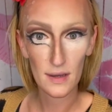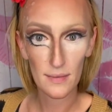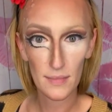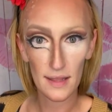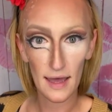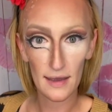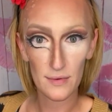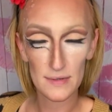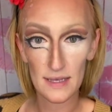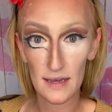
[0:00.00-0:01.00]
My light
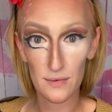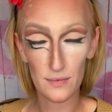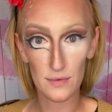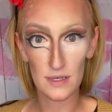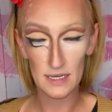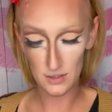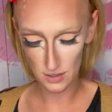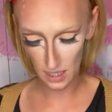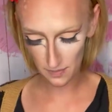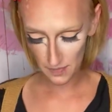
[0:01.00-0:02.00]
was, like, really turned
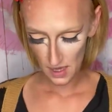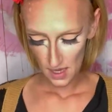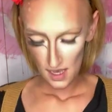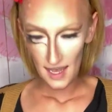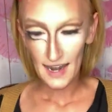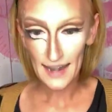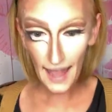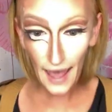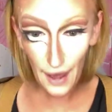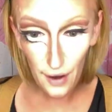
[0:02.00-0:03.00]
up.
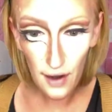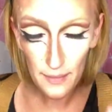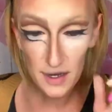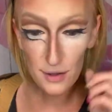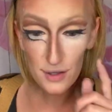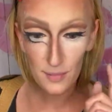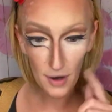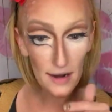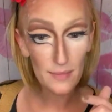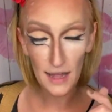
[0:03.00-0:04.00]
Now I'm going to glue the
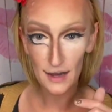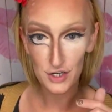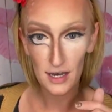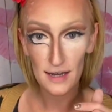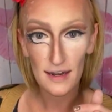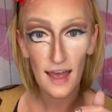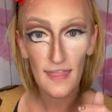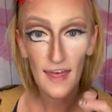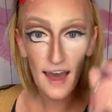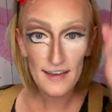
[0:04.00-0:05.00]
bottom lash on, and
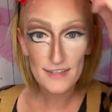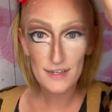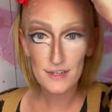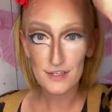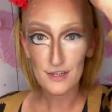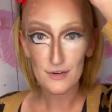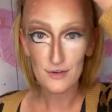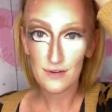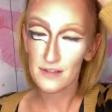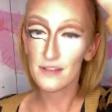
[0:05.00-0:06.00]
that is going to
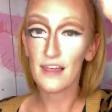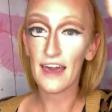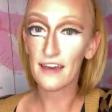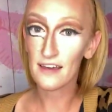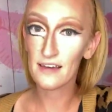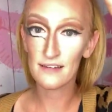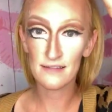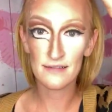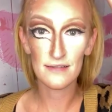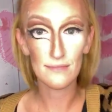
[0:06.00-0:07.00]
do, like,
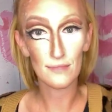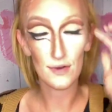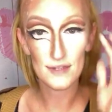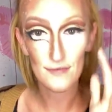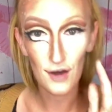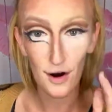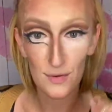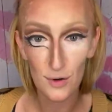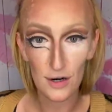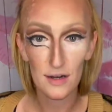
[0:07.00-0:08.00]
most of the hard
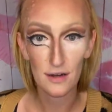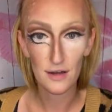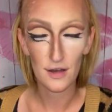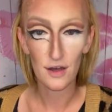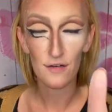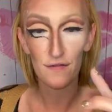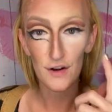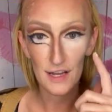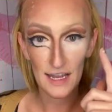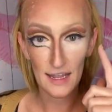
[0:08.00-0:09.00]
work for
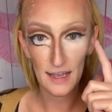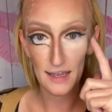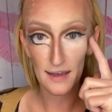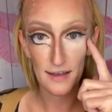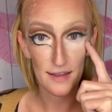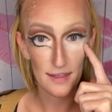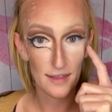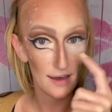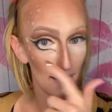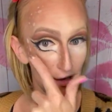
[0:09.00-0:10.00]
getting
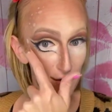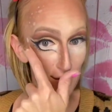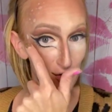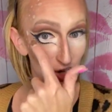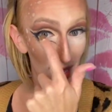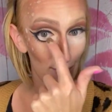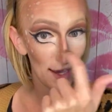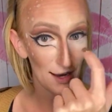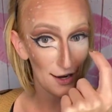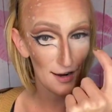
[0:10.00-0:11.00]
the shape
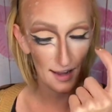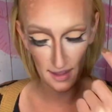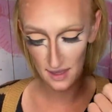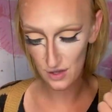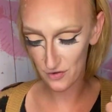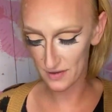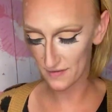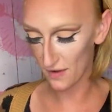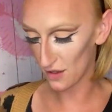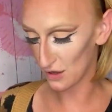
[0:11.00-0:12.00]
here, and then you just
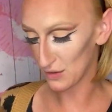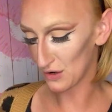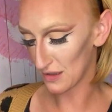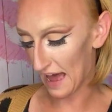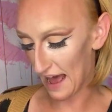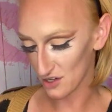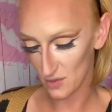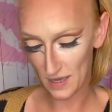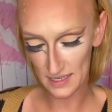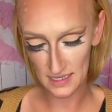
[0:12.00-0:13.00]
follow your lash
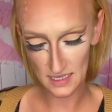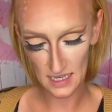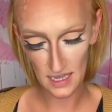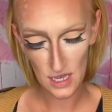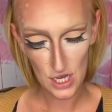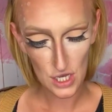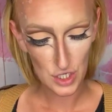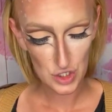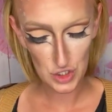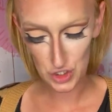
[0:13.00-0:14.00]
basically.
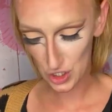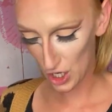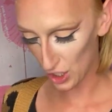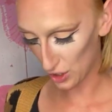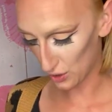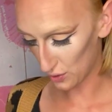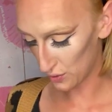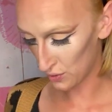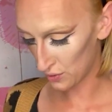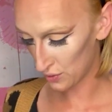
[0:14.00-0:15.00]

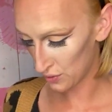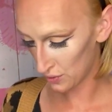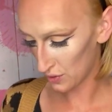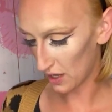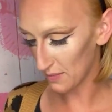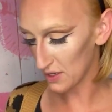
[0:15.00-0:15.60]
So I